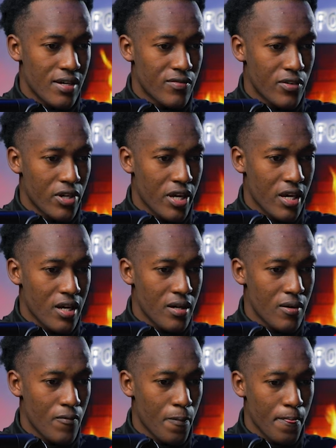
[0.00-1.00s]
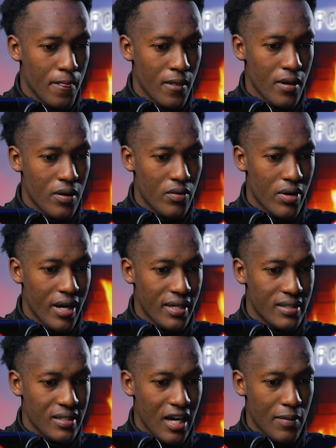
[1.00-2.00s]
level here,
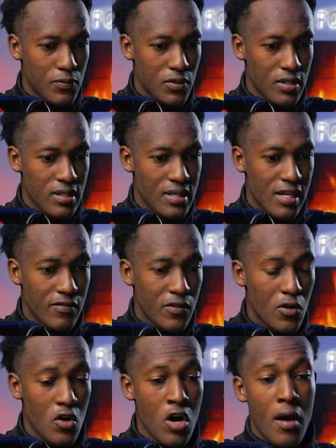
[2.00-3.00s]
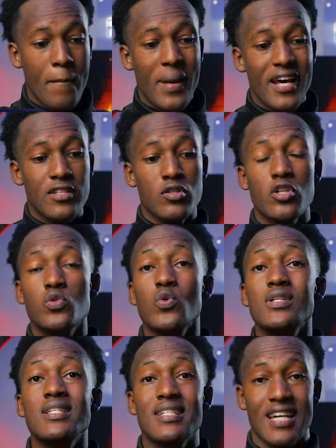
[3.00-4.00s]
right up to this level, but I saw it
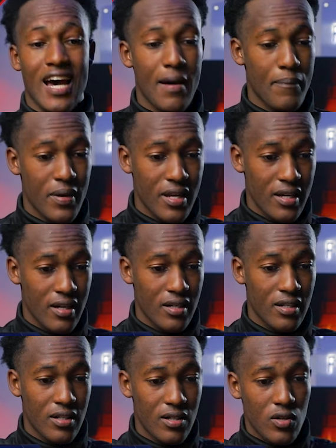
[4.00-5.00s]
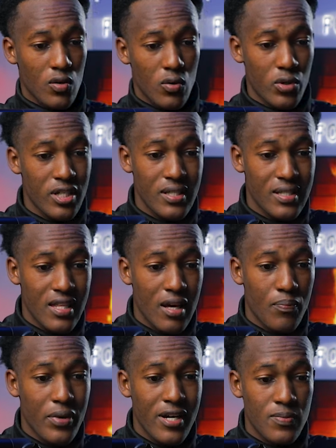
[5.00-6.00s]
wasn't happening. Couldn't see
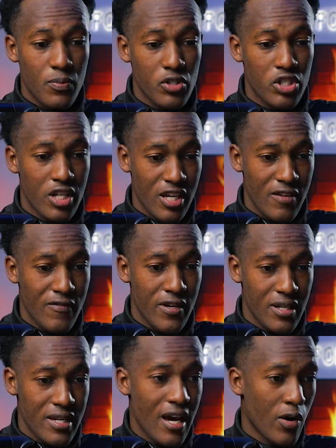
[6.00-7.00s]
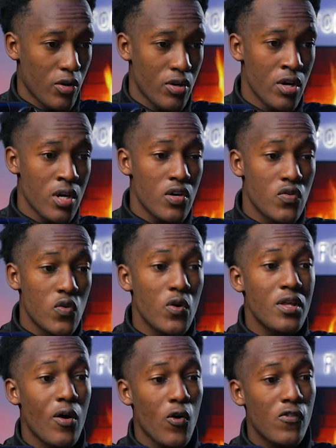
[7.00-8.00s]
the price pushing even down, though
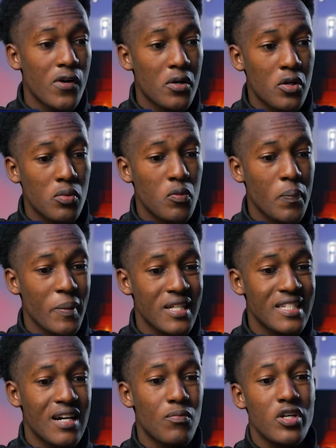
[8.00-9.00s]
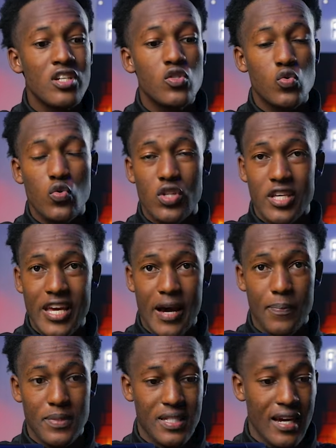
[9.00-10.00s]
the overall momentum is to the
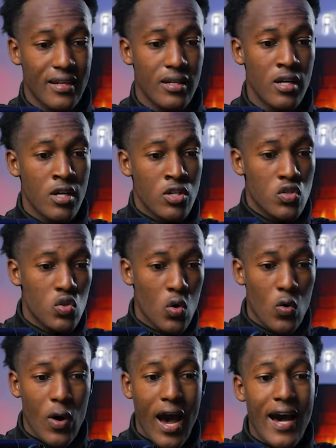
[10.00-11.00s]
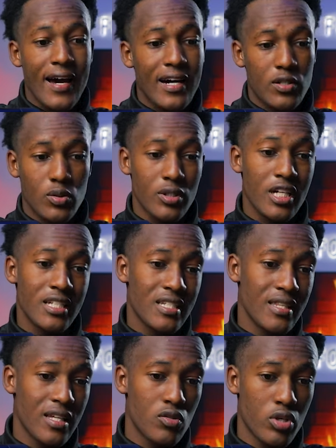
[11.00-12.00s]
upside. So I had to get
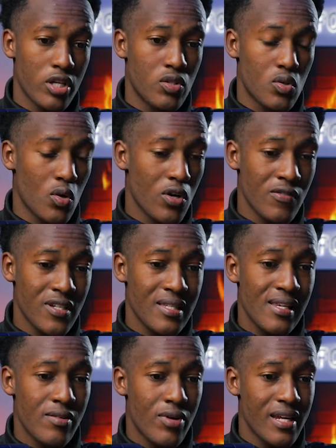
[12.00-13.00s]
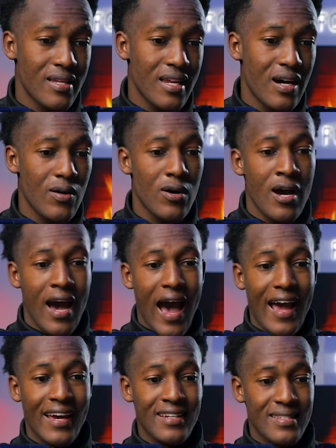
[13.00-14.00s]
in the trade. So obviously right now
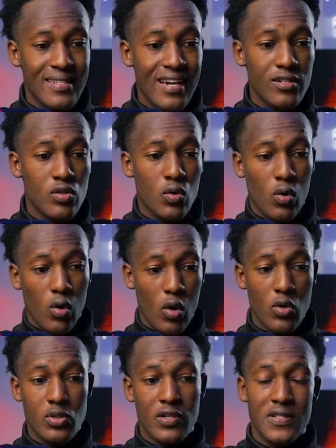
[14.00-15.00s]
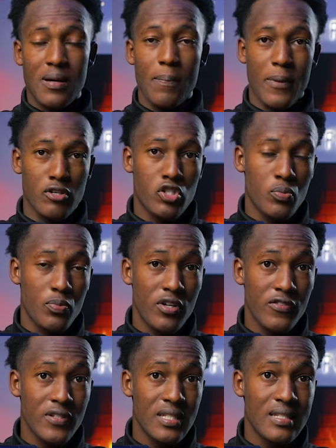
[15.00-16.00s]
I can decide to close off some partial
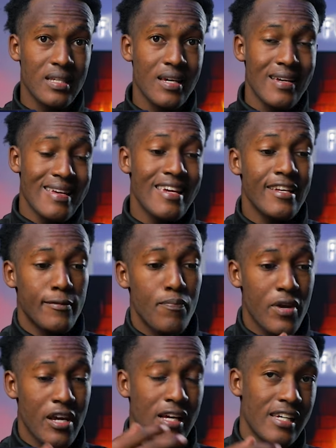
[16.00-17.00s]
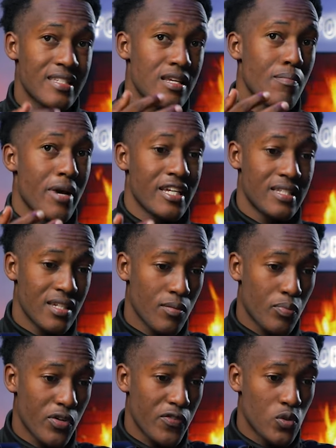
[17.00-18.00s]
profits, it being less than my
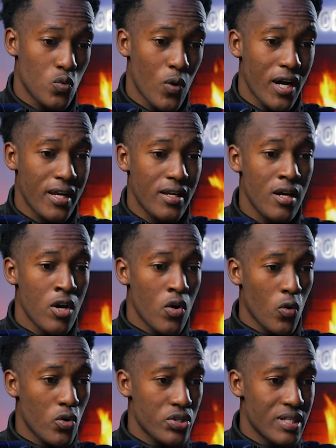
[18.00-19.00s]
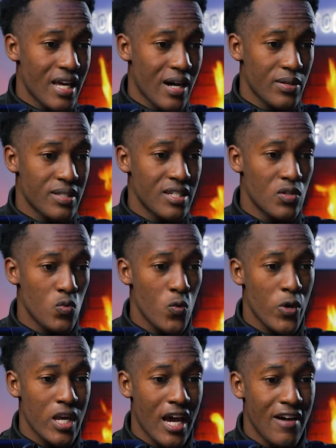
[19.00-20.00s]
take profit one, because now since
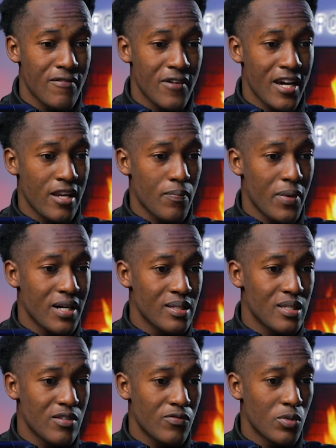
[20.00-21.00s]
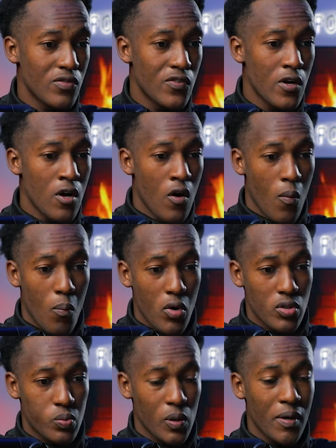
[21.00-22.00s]
we have an impulsive move,
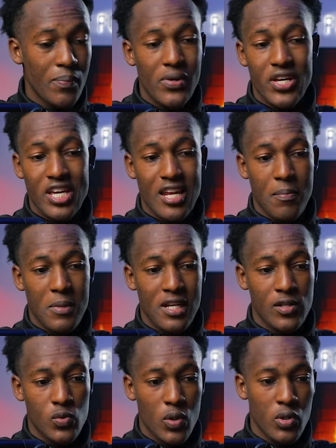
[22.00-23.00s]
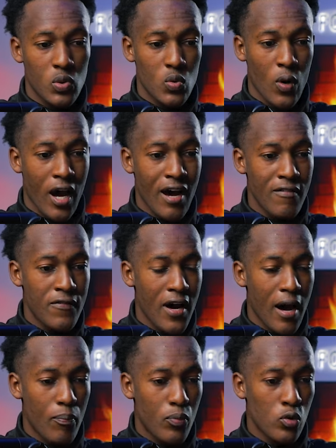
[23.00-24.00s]
most probably in a minute we are going to have
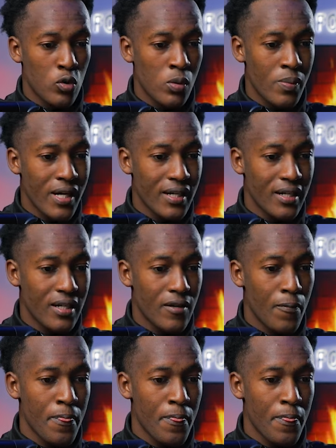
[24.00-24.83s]
a pullback,